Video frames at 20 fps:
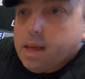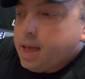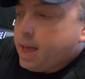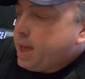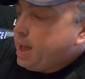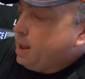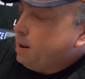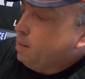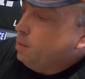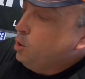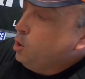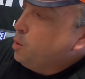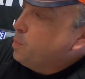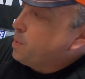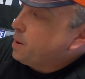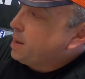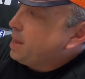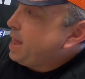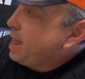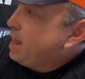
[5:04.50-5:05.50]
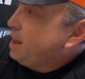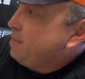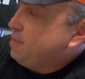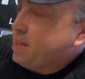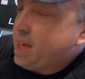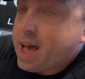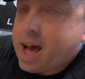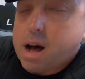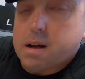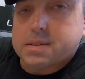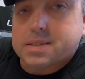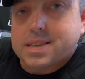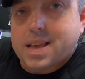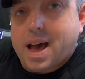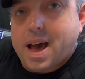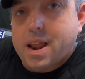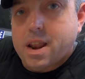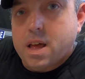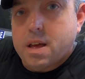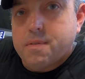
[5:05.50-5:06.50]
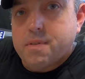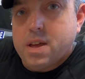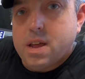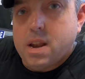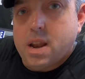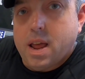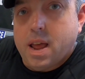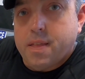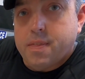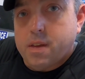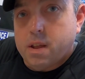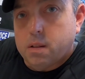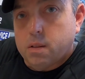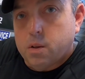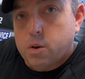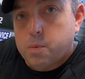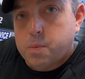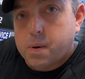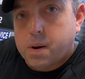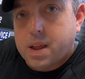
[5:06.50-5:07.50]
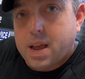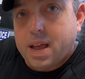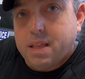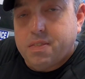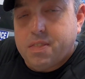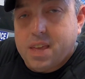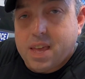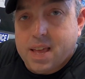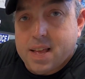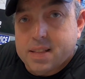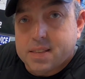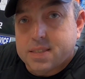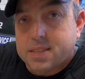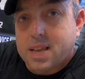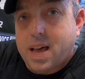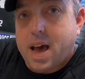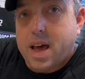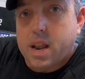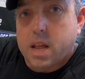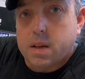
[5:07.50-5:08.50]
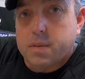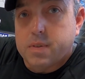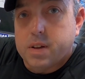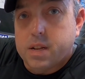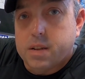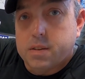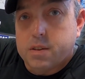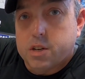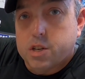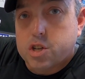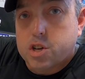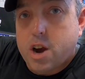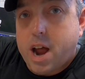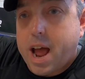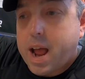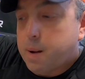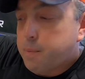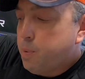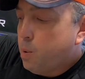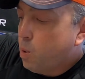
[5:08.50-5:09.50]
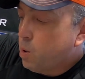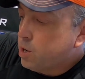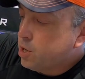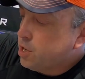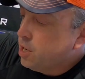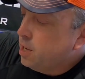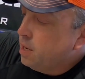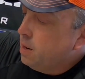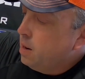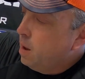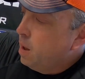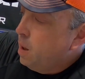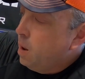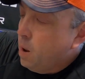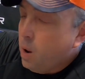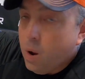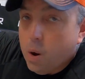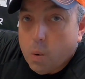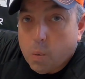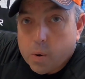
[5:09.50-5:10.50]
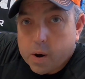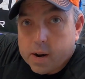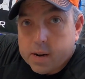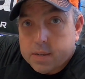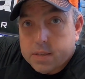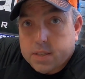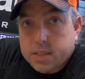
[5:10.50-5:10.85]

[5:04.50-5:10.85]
and lubricate the outside of it, and then lubricate the inside of it, the track portion where it's